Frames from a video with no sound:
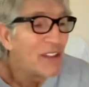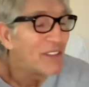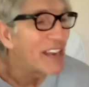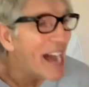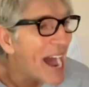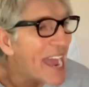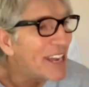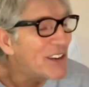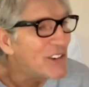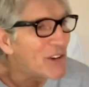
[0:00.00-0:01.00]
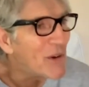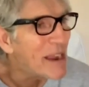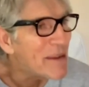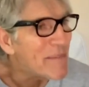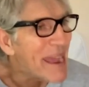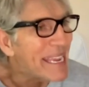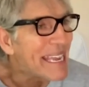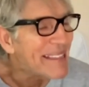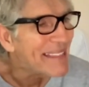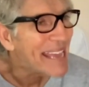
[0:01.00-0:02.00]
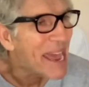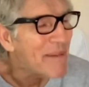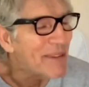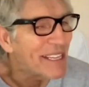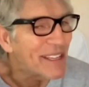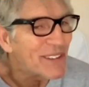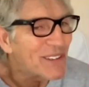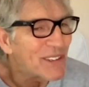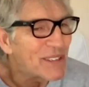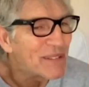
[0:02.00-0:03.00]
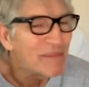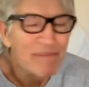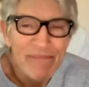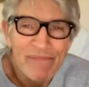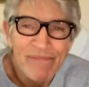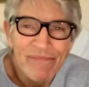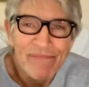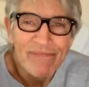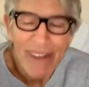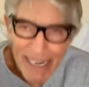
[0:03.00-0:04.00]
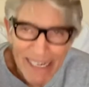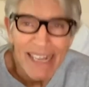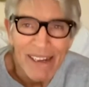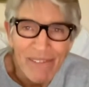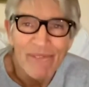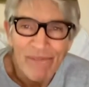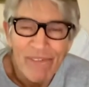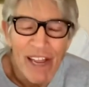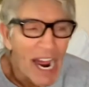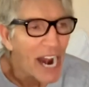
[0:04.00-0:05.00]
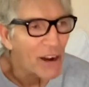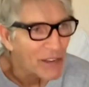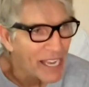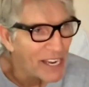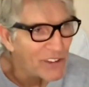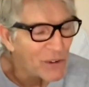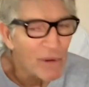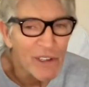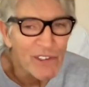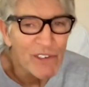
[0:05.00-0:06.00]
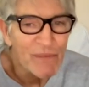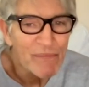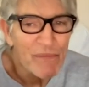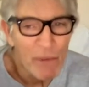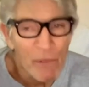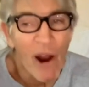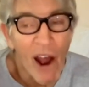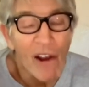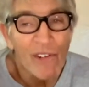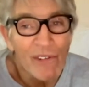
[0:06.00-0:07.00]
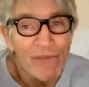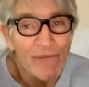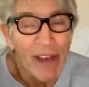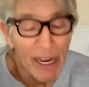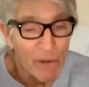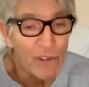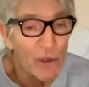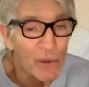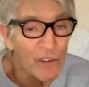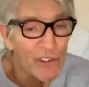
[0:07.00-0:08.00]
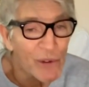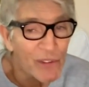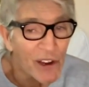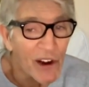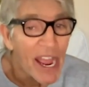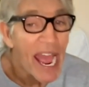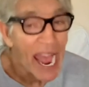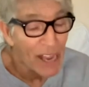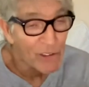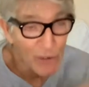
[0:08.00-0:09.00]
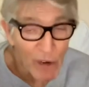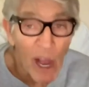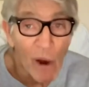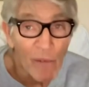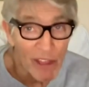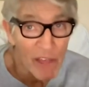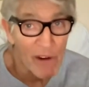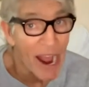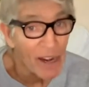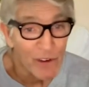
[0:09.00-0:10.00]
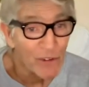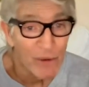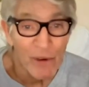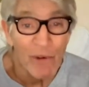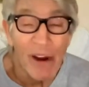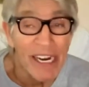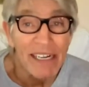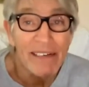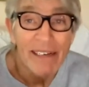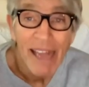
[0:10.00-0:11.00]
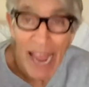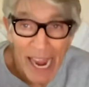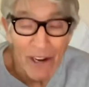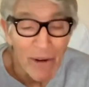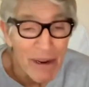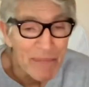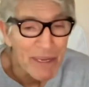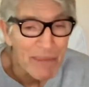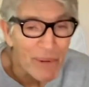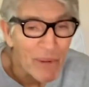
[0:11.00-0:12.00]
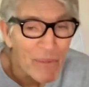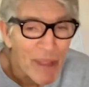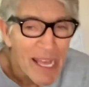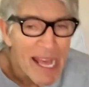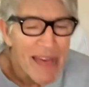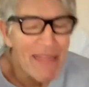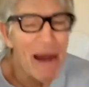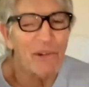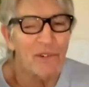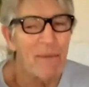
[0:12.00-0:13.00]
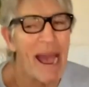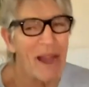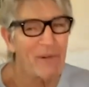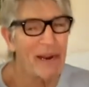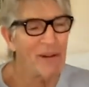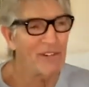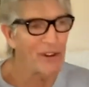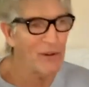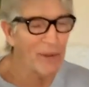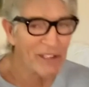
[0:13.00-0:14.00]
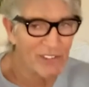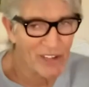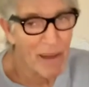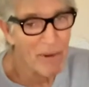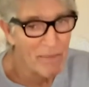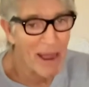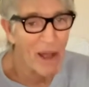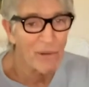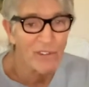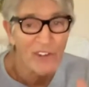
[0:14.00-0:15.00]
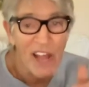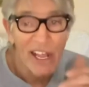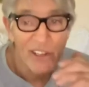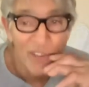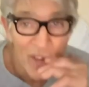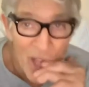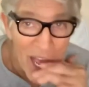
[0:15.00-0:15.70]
Did I enjoy making The Ambulance? I did. Our location was the Bronx, and it was cool to shoot there. As you know, the other actors were great, and great people. That was back when I was still doing some of my own stunts.